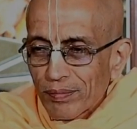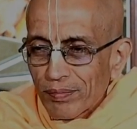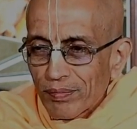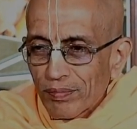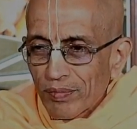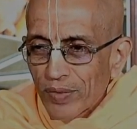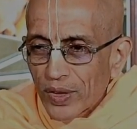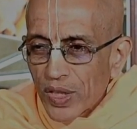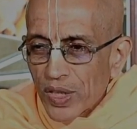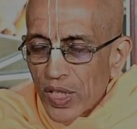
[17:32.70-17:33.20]

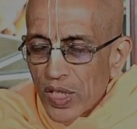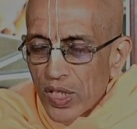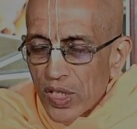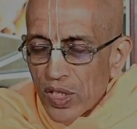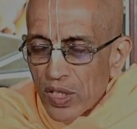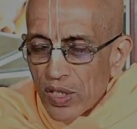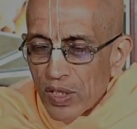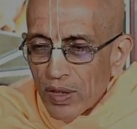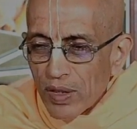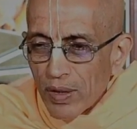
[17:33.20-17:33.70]
which
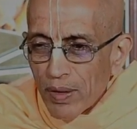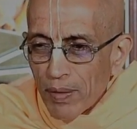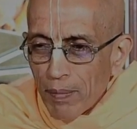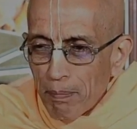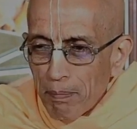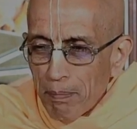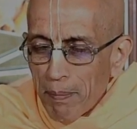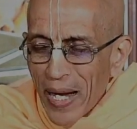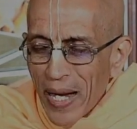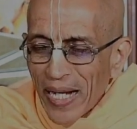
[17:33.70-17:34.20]
is
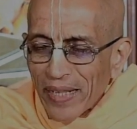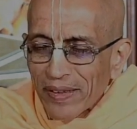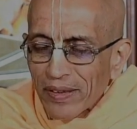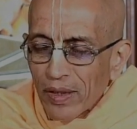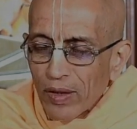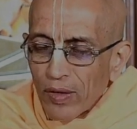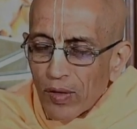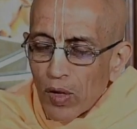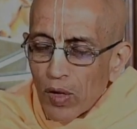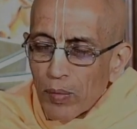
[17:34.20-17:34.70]
matter
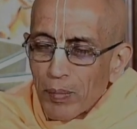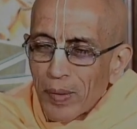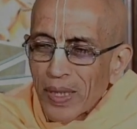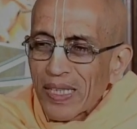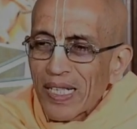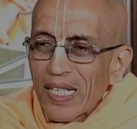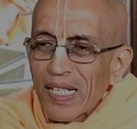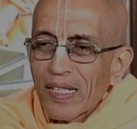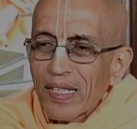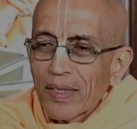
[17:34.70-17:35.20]
or
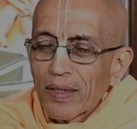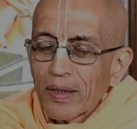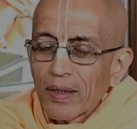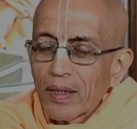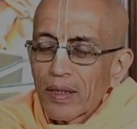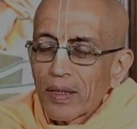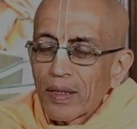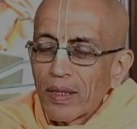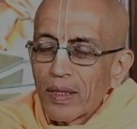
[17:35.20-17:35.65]
material